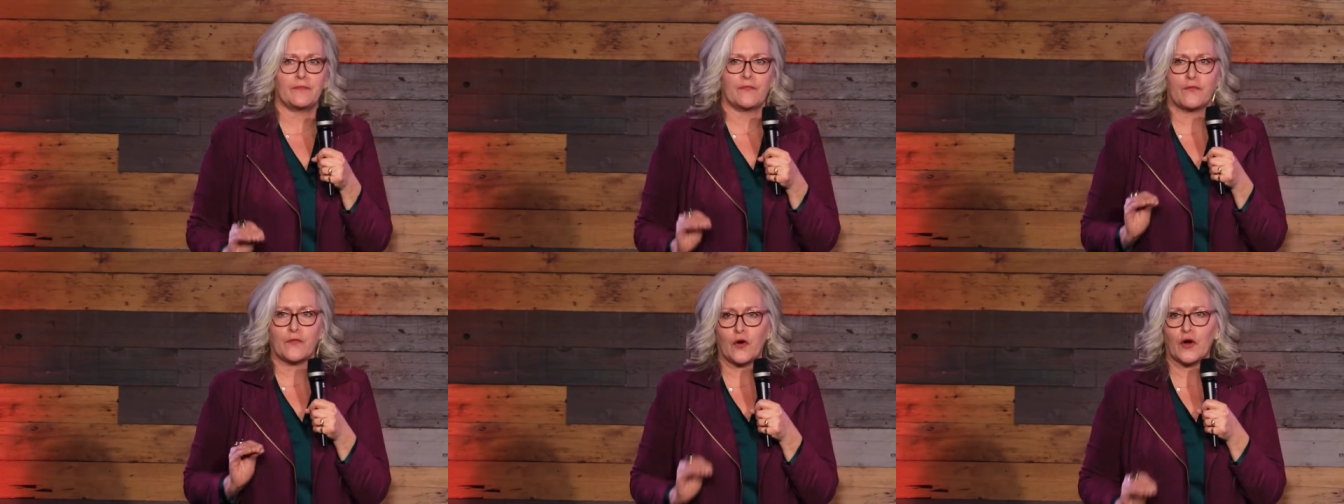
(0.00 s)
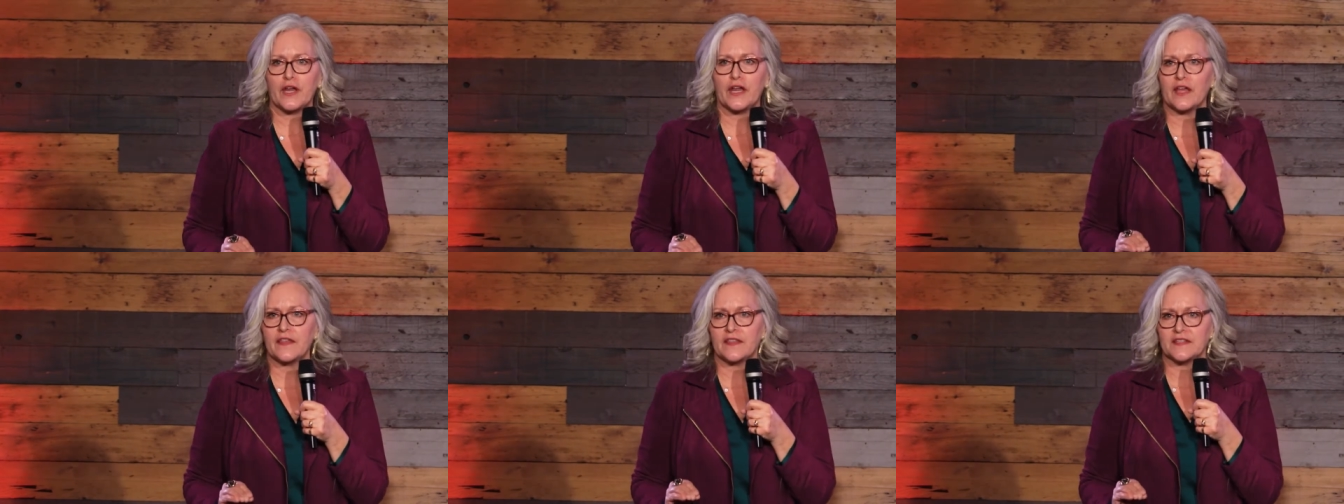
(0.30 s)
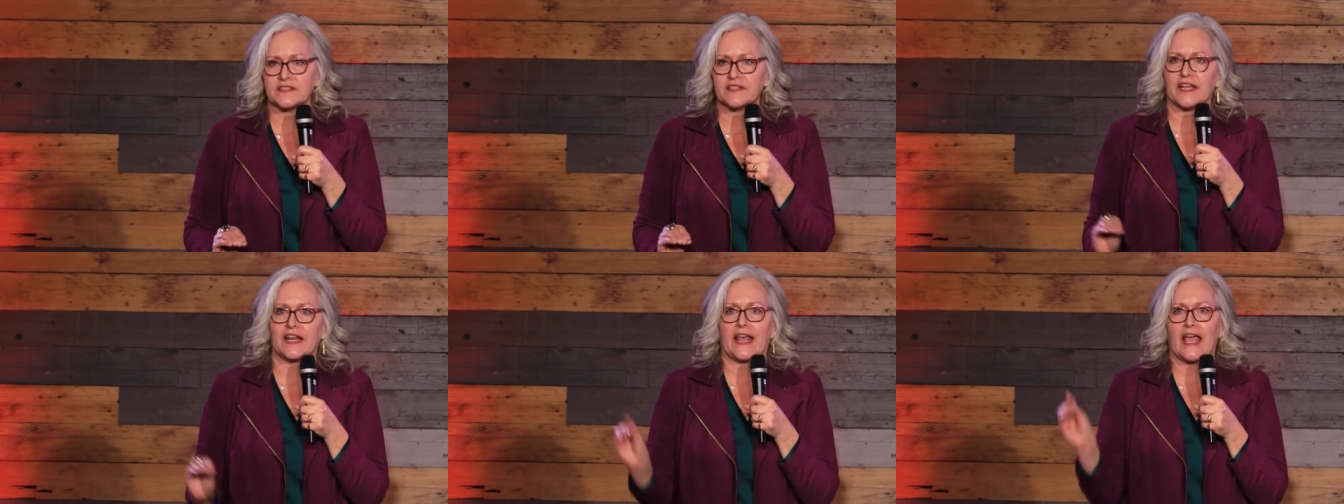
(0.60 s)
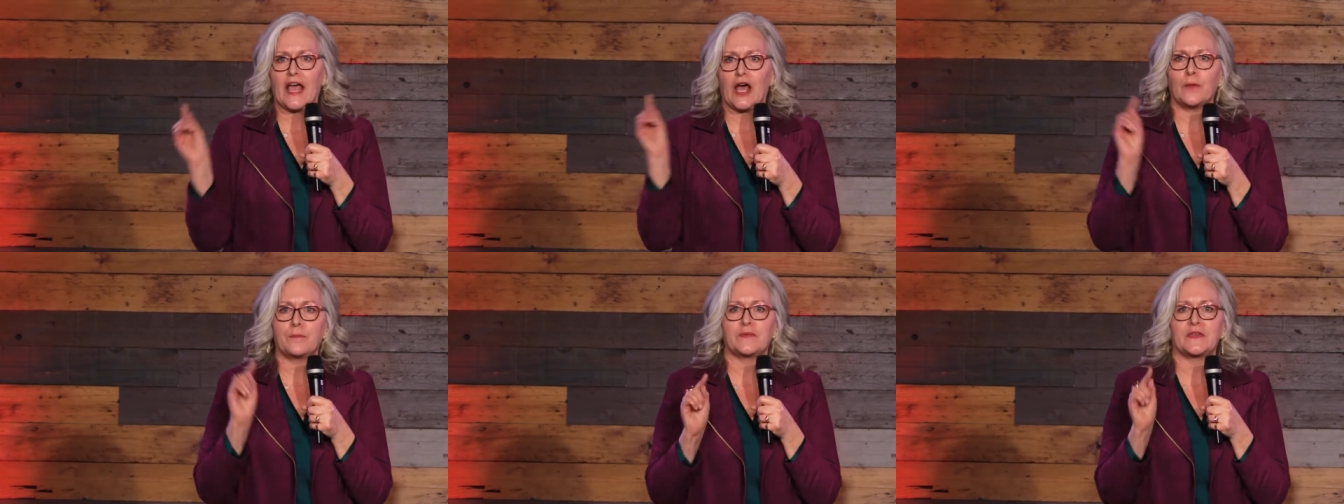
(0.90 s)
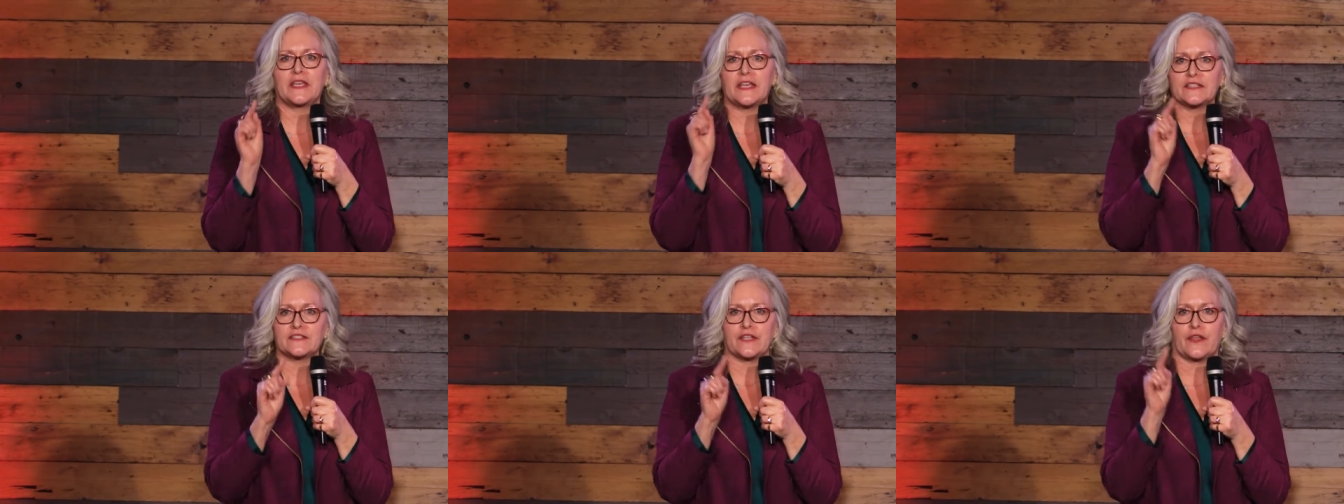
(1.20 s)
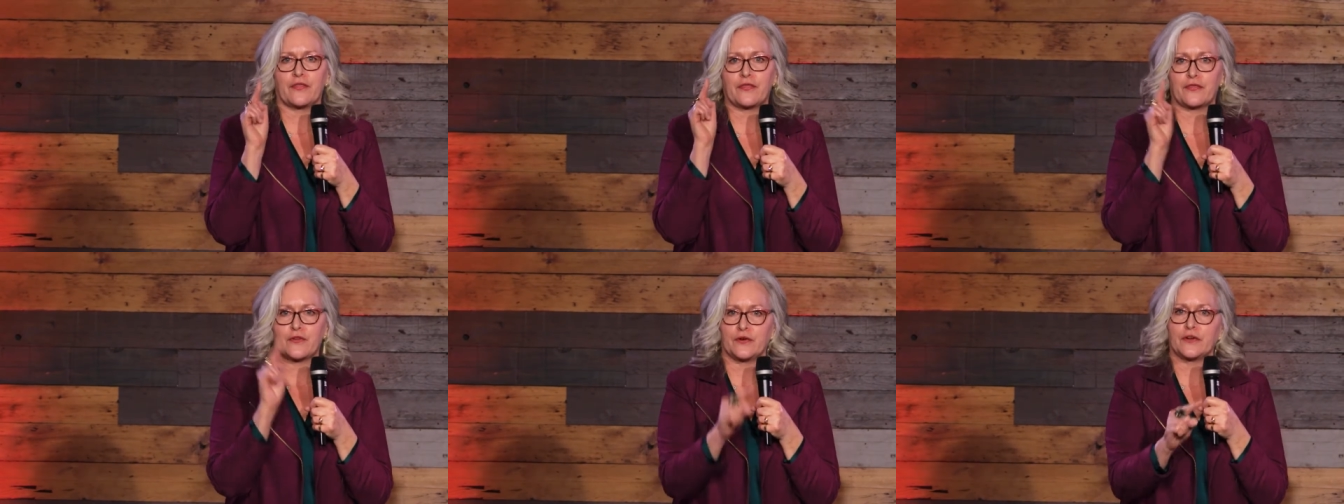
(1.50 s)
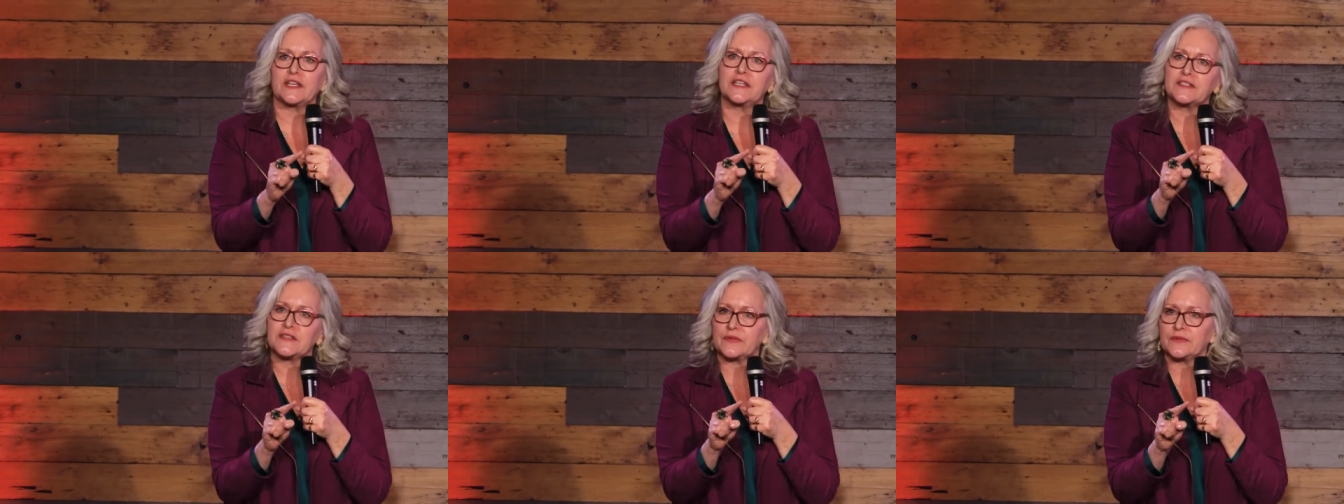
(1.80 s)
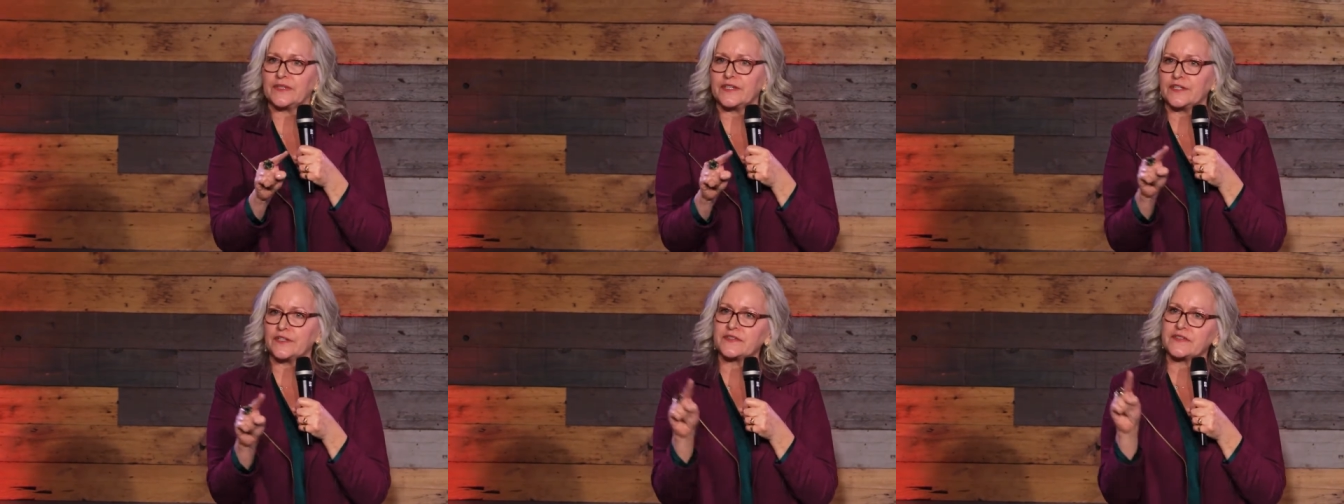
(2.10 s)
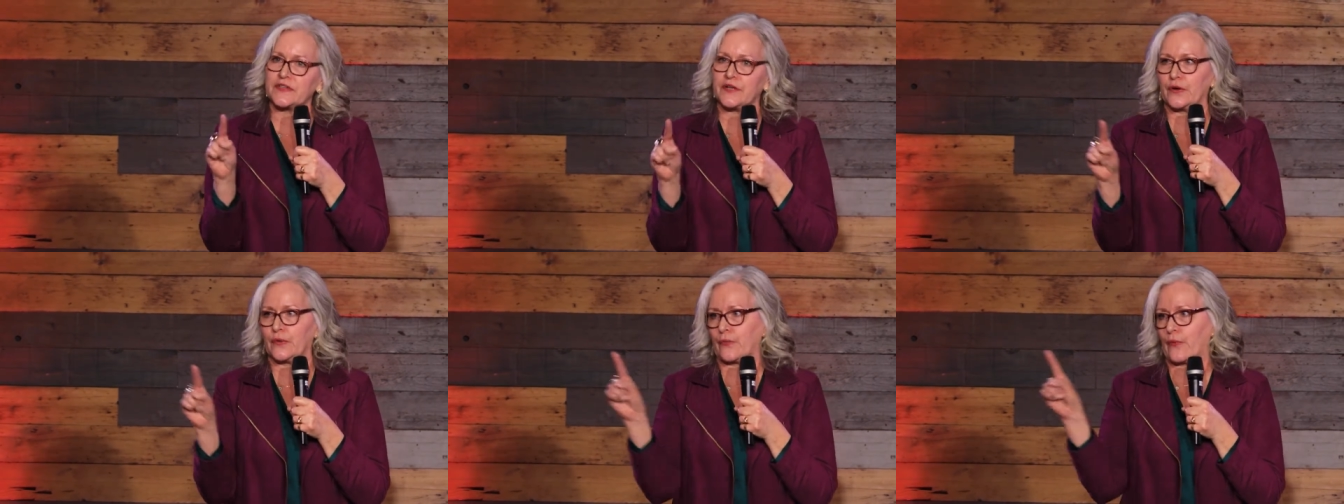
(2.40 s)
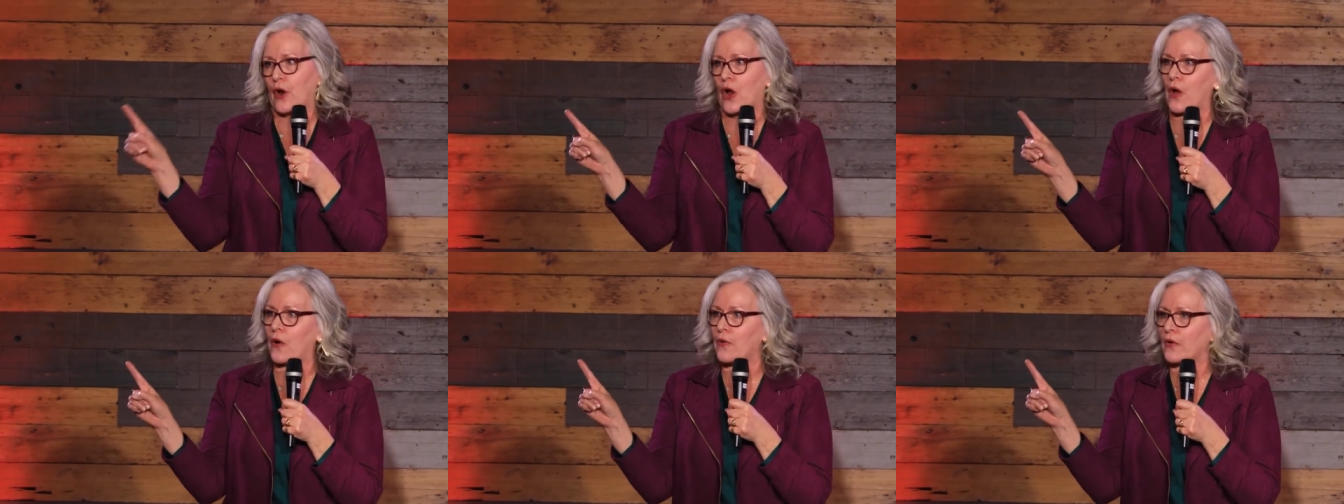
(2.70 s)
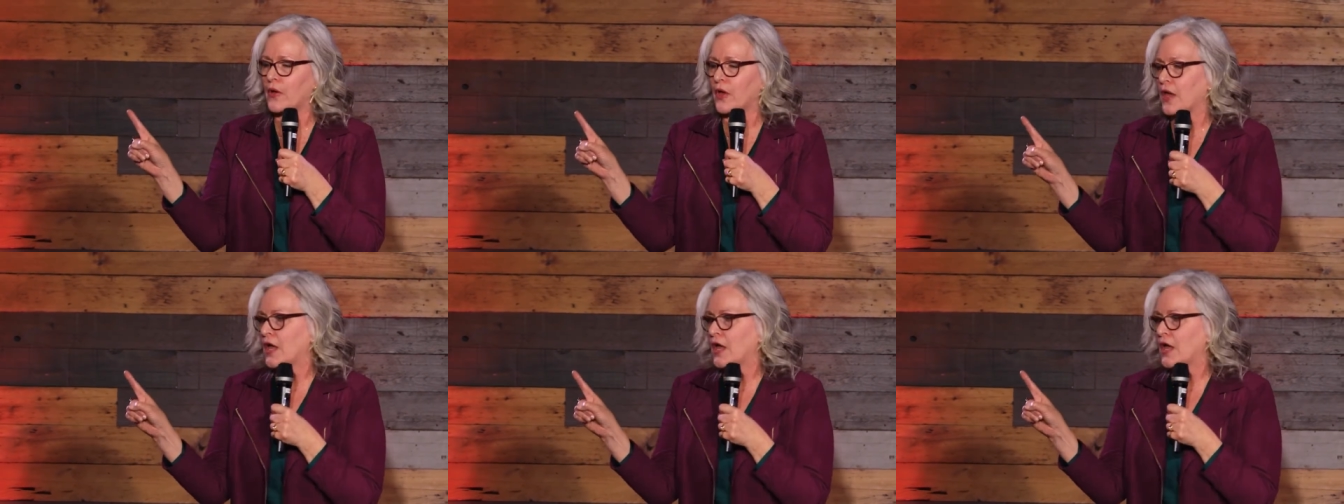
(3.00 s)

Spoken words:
for you that's going to help you get to 32 years in a row.